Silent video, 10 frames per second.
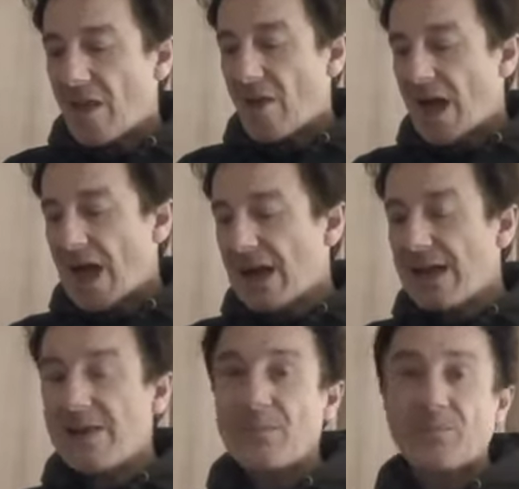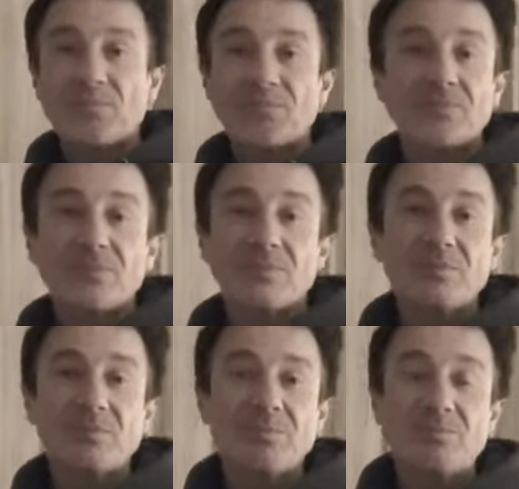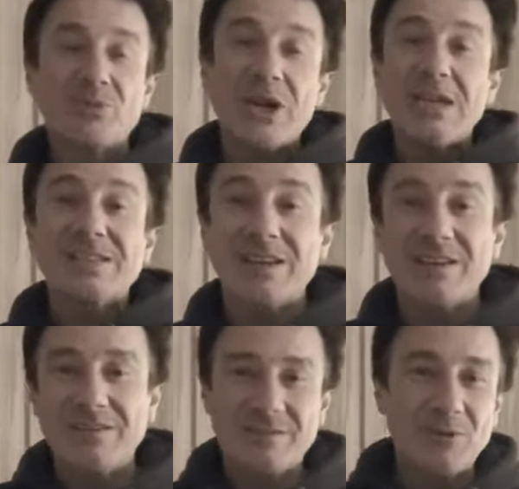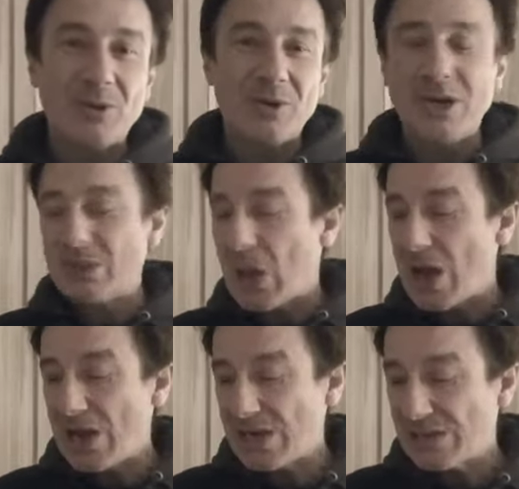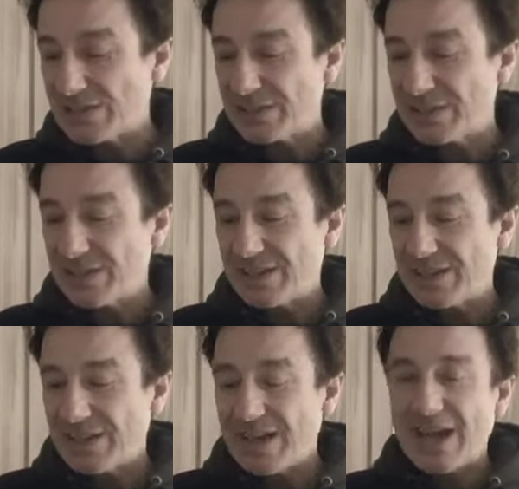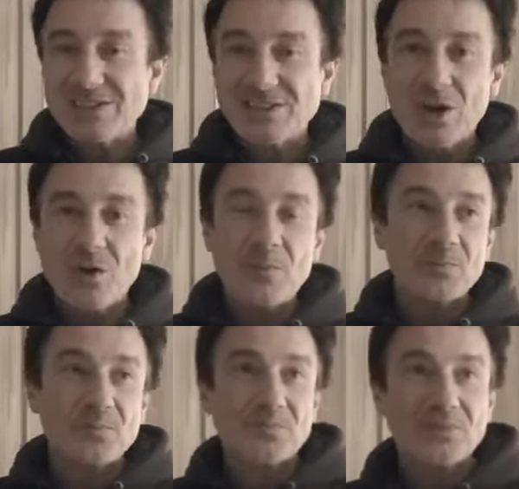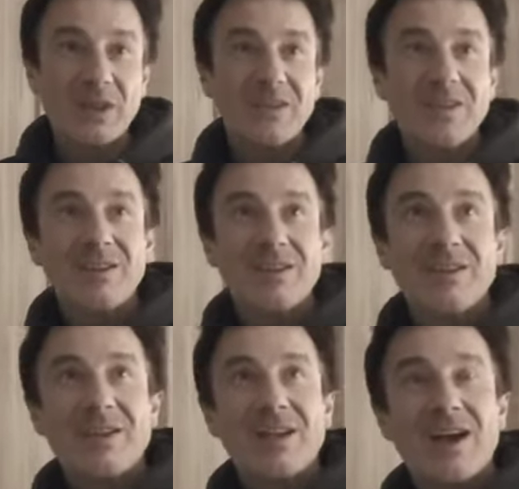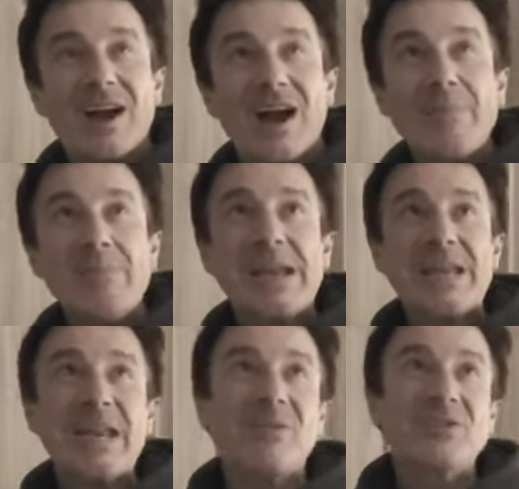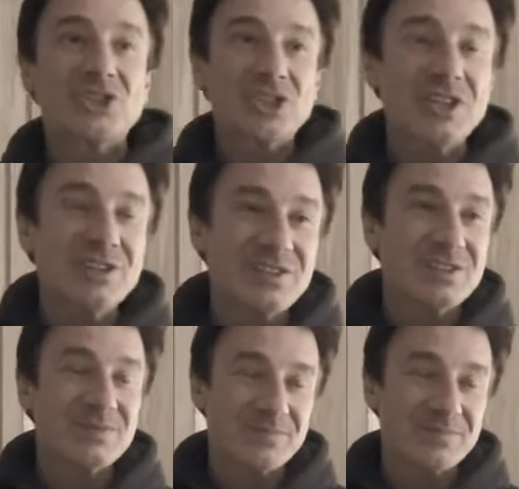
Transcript: I praise her for her lies. And so I'm making out that she's